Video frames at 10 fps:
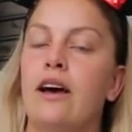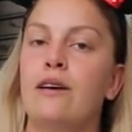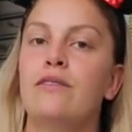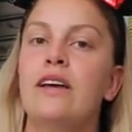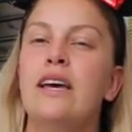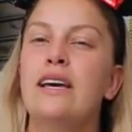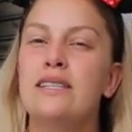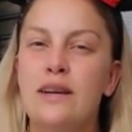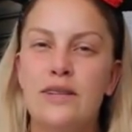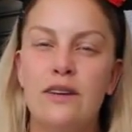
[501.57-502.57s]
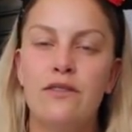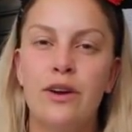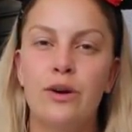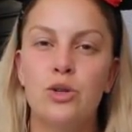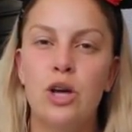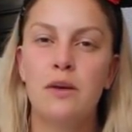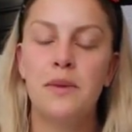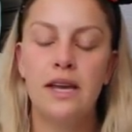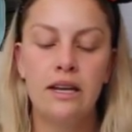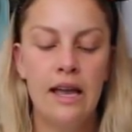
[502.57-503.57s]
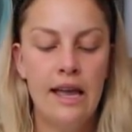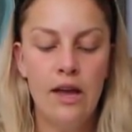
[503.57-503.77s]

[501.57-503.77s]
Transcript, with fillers: of downtown Vero shopping.